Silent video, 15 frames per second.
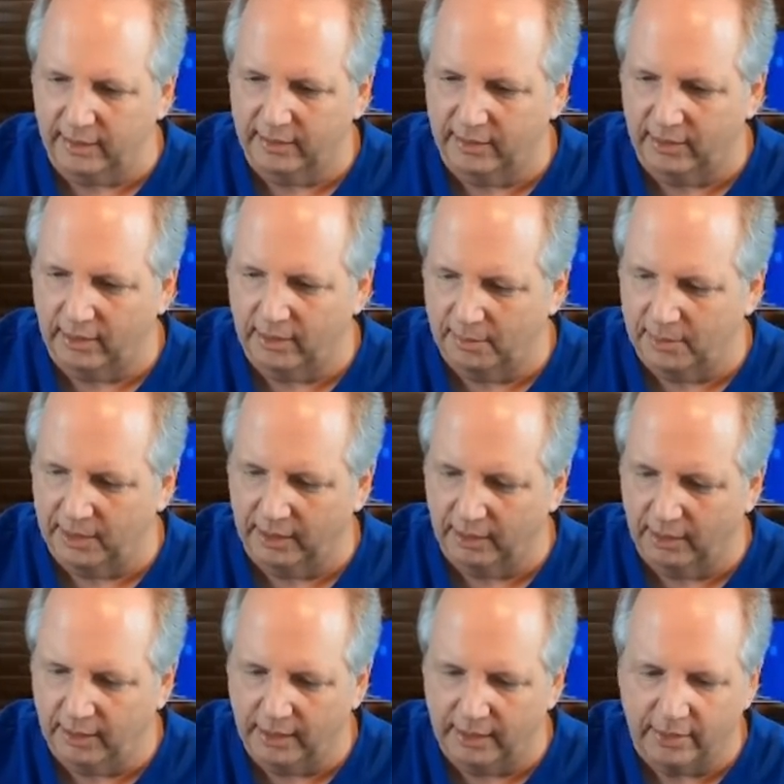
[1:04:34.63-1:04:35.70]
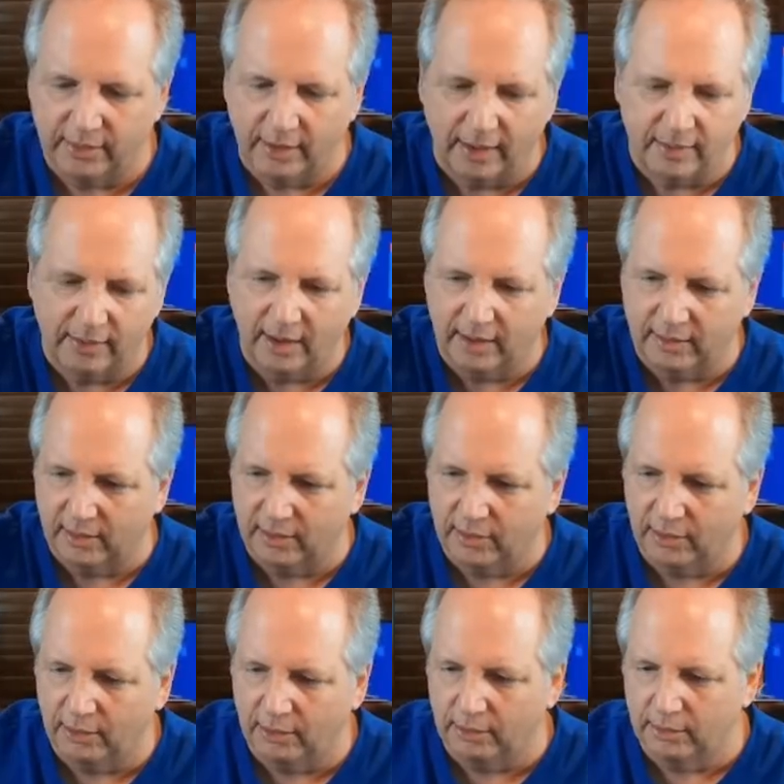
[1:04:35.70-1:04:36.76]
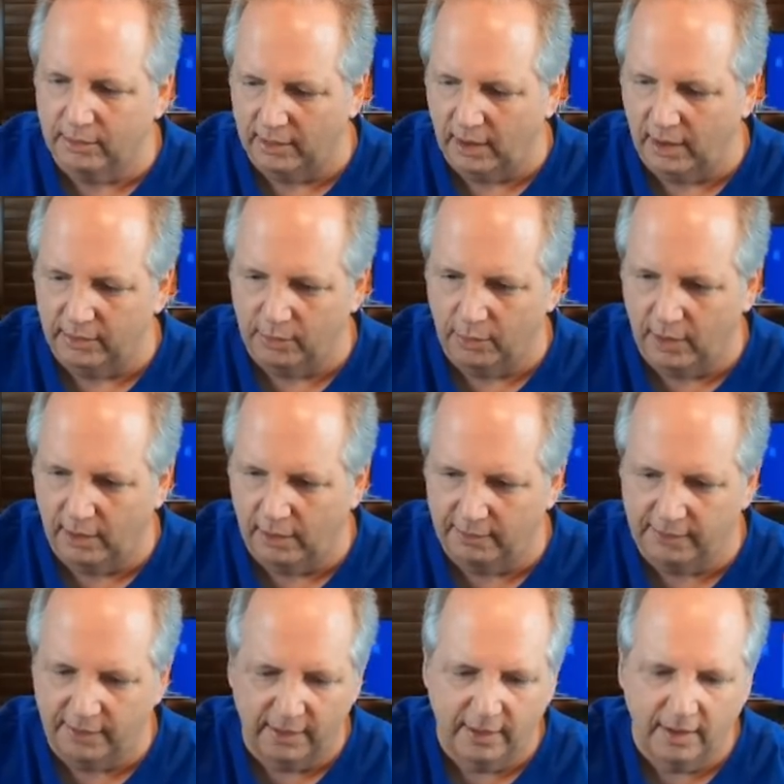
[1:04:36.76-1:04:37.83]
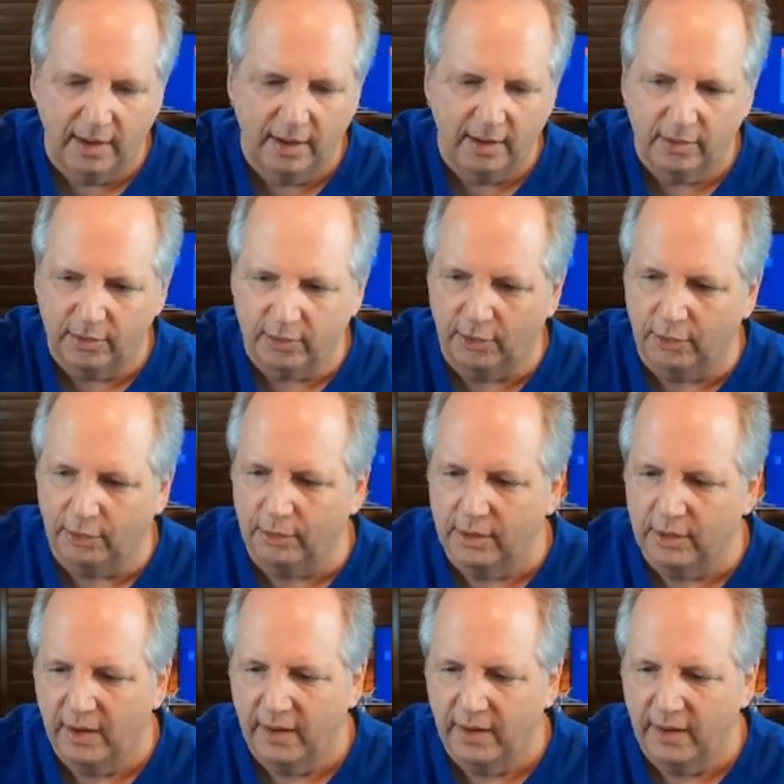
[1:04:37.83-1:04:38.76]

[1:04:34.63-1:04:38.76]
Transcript: So I'm going to go ahead and change that to 2, not 12, 2.